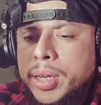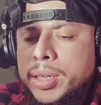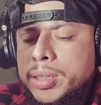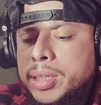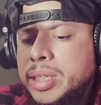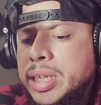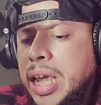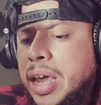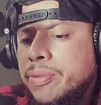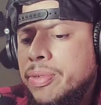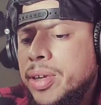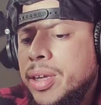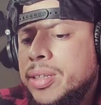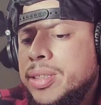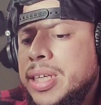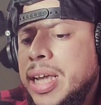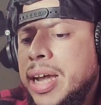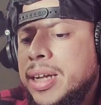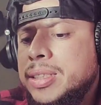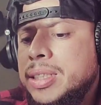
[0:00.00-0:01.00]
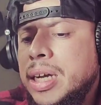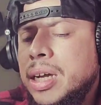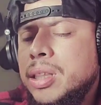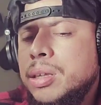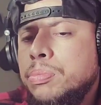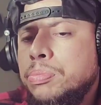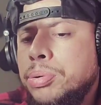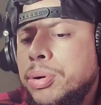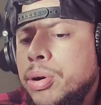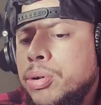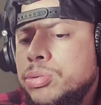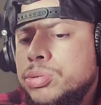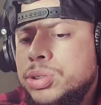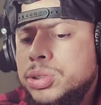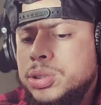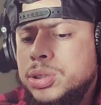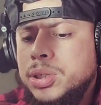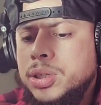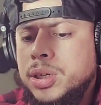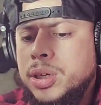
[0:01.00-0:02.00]
just having a tactile
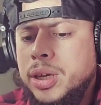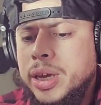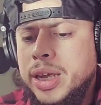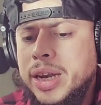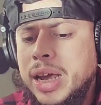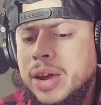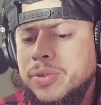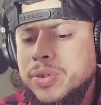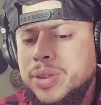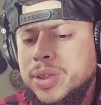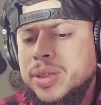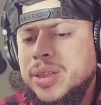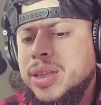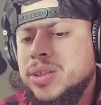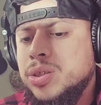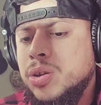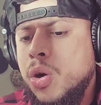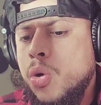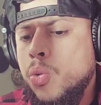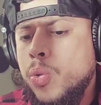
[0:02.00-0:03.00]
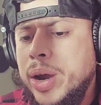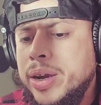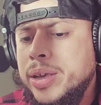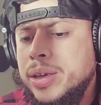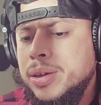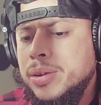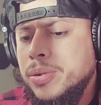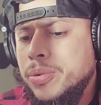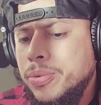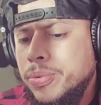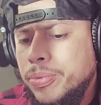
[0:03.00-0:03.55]
approach, and everything that's already